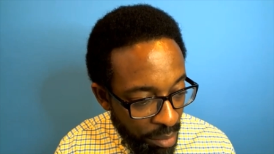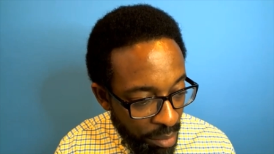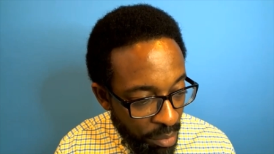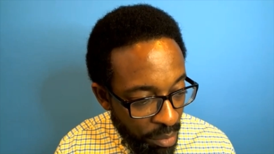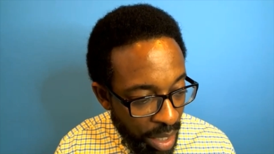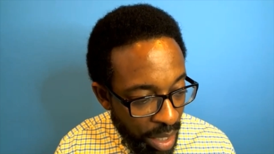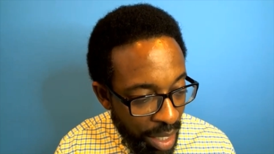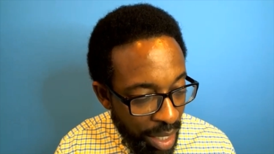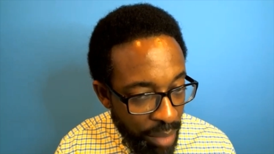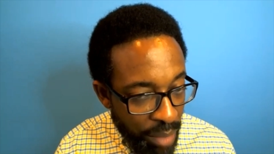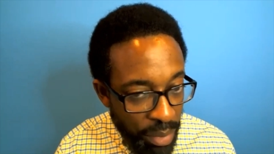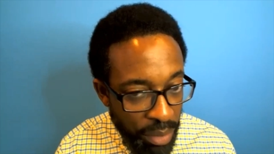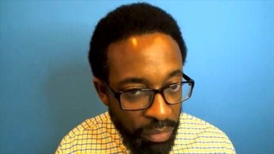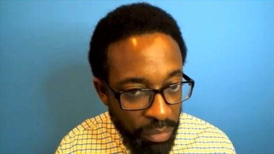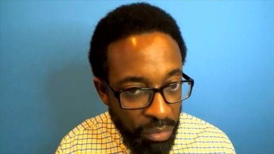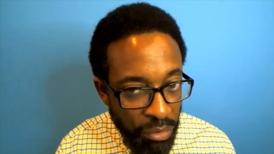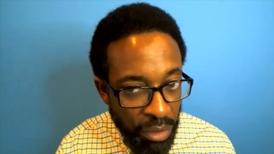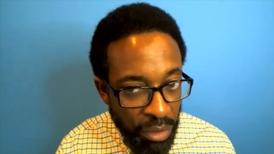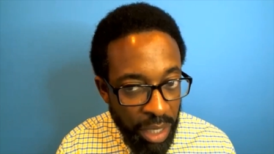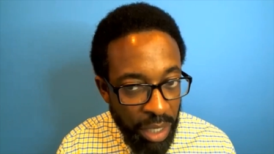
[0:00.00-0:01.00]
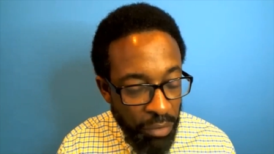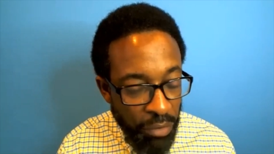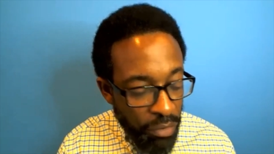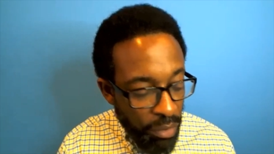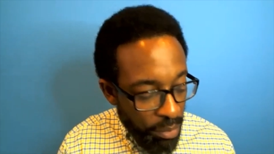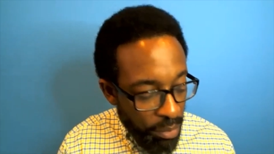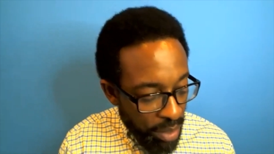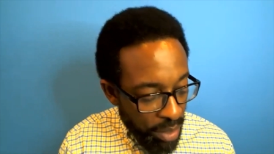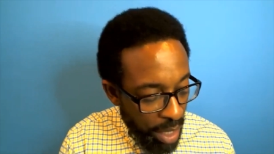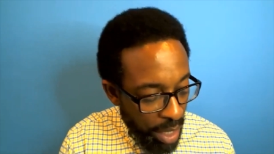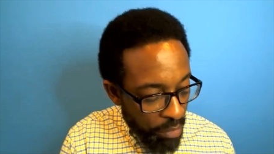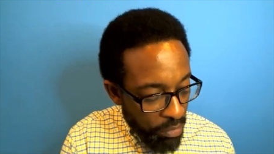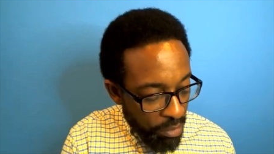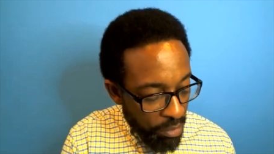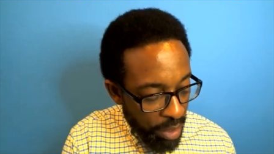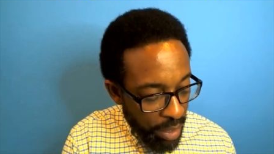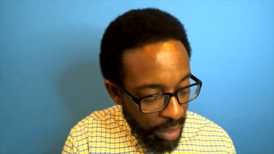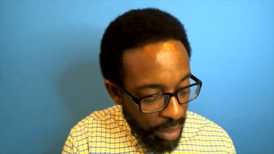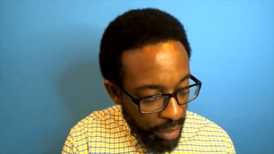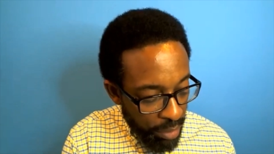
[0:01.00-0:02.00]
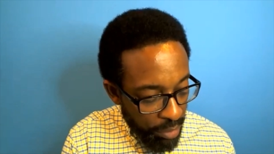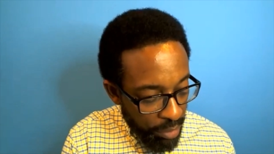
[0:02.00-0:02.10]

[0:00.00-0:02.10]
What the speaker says: May I be free from suffering.